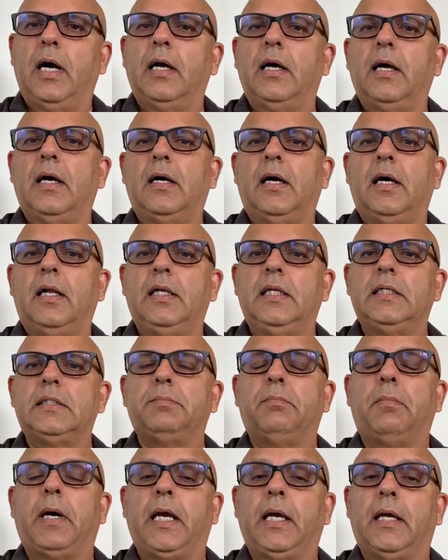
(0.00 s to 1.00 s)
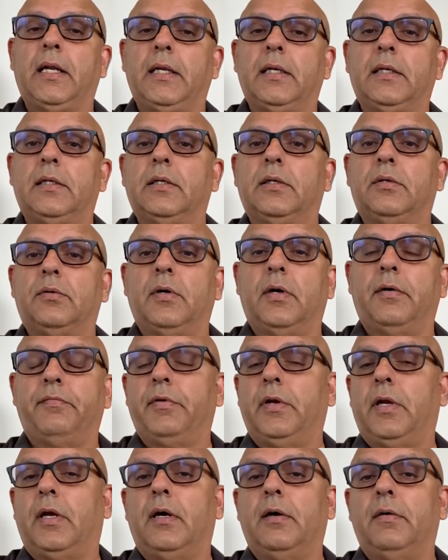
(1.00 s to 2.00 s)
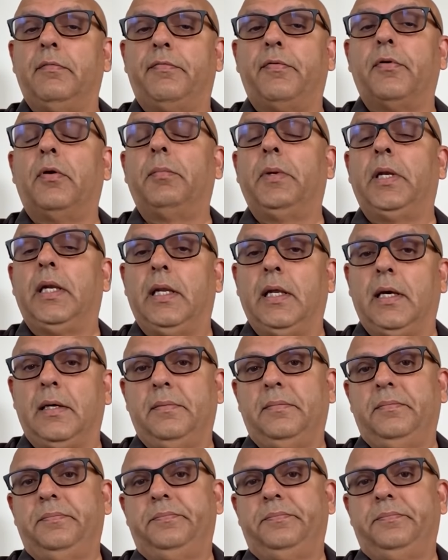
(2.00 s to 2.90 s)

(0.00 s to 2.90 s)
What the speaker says: Aga Khanis migrated to Africa from India.